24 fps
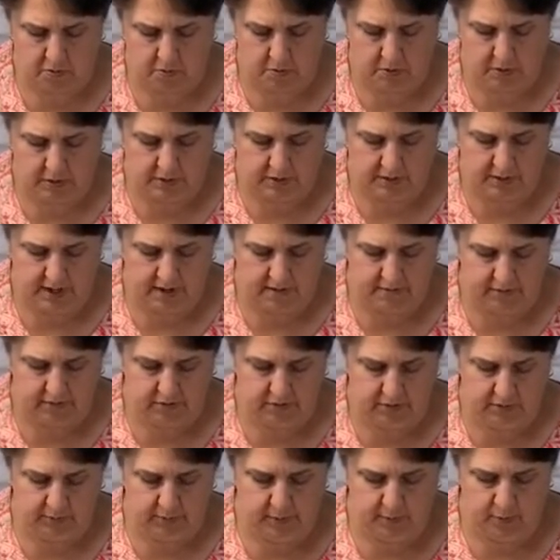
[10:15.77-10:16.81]
And you have a
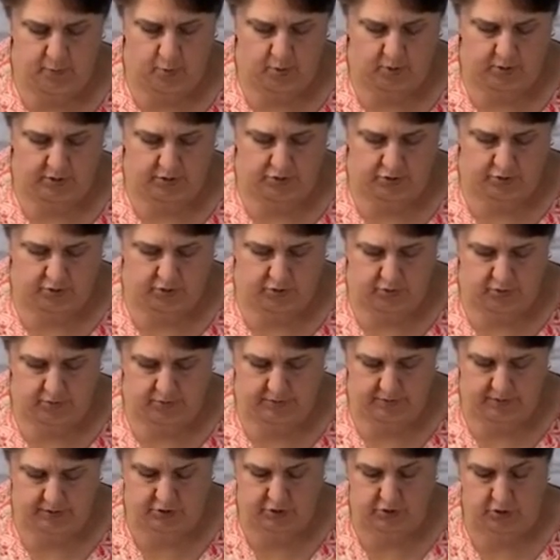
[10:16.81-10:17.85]
little bit more control with
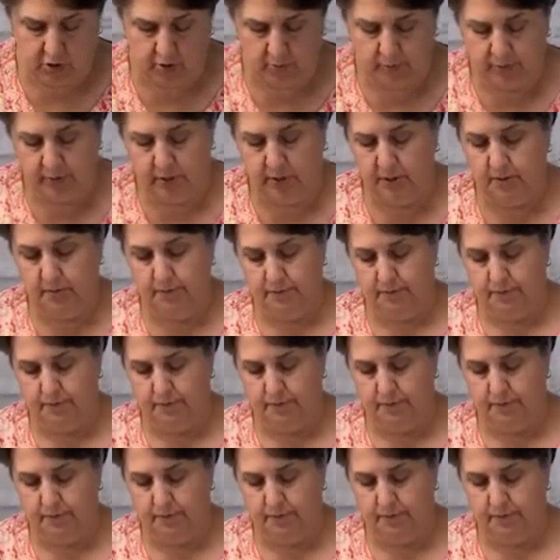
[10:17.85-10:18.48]
the Sharpie.